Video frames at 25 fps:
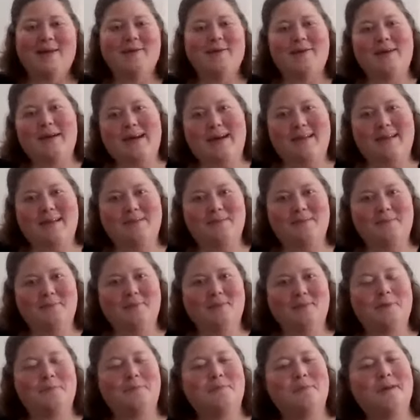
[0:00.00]
Okay,
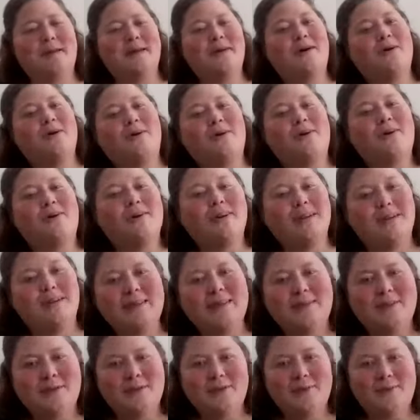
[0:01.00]
so we are
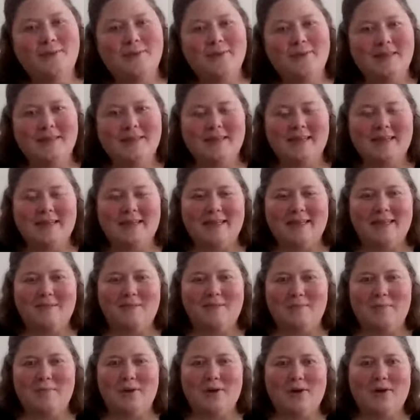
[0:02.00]
into the study
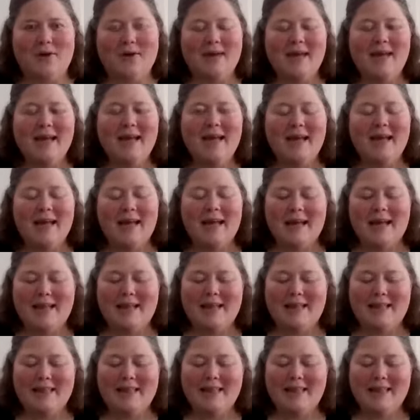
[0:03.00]
of Mark,
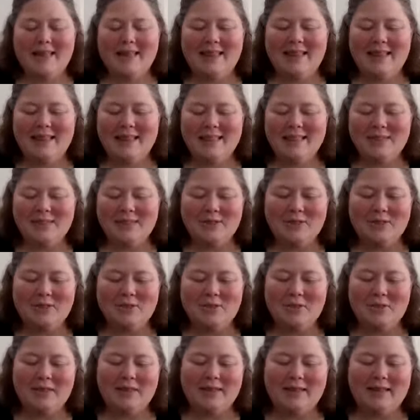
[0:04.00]
and
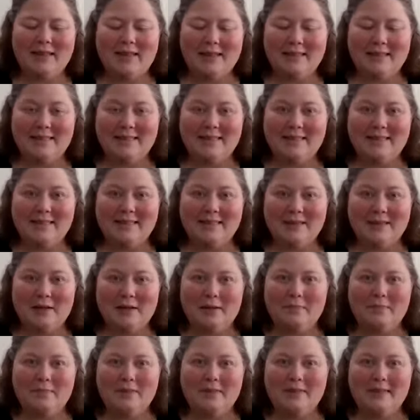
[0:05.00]
this lesson
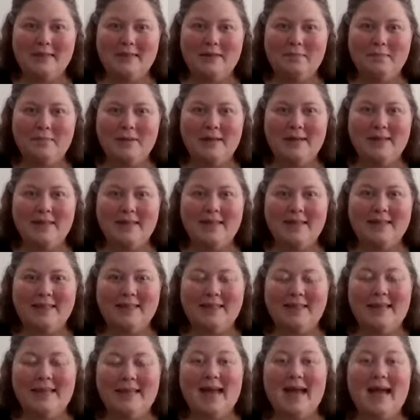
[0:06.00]
comes
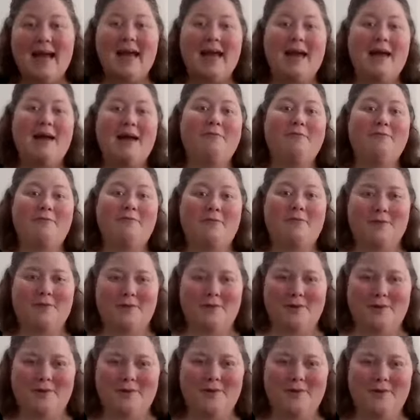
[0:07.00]
immediately
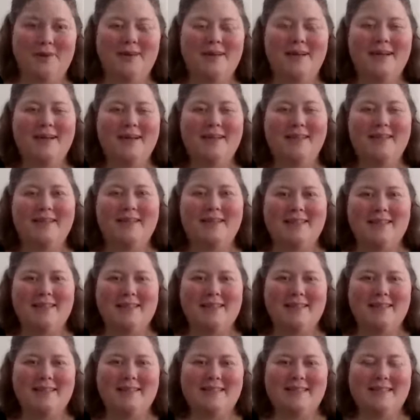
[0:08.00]
after the
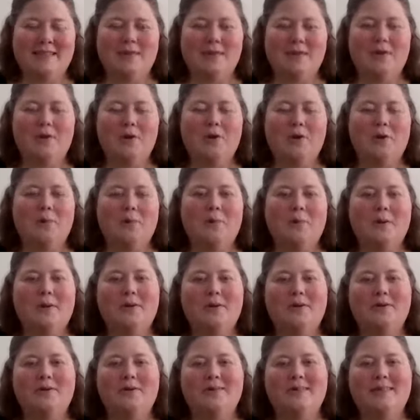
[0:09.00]
lesson
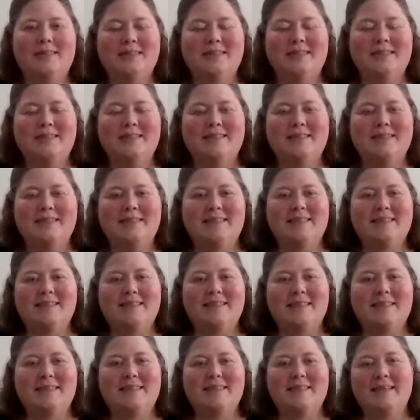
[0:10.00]
where
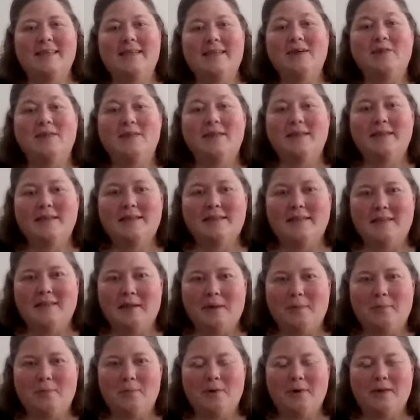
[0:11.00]
Jesus is healing
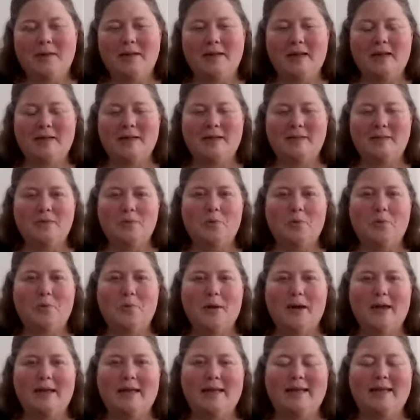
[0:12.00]
someone and is
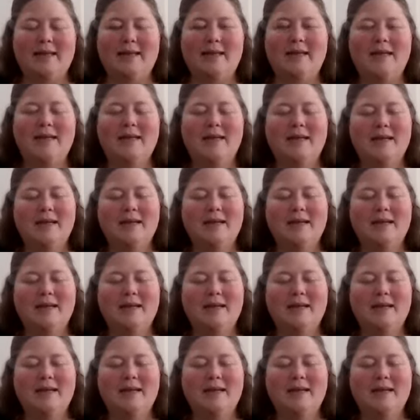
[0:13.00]
equating